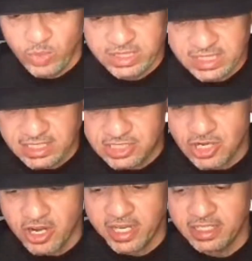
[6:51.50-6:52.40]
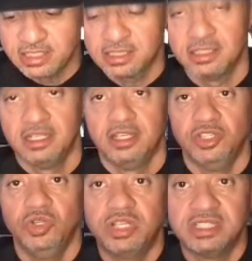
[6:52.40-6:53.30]
with these targets,
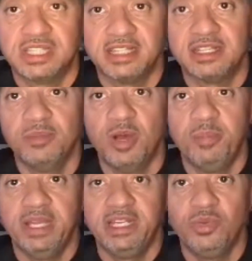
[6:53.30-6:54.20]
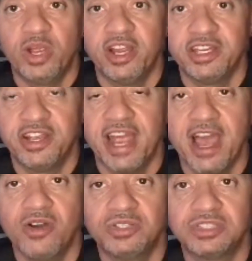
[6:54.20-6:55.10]
you can set them up anywhere in your
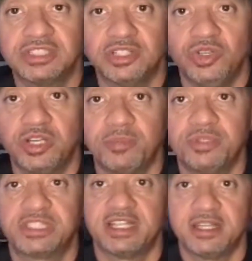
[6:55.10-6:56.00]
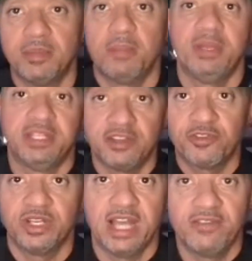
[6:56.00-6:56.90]
house. You can set them up at
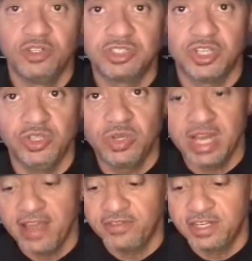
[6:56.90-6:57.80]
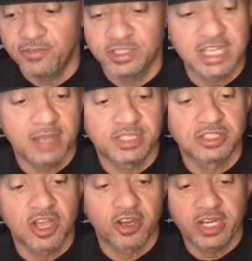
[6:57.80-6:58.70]
different levels, so you can have different types of
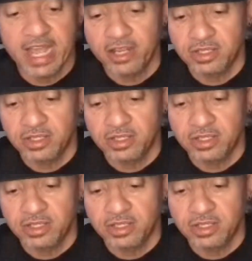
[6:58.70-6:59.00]
target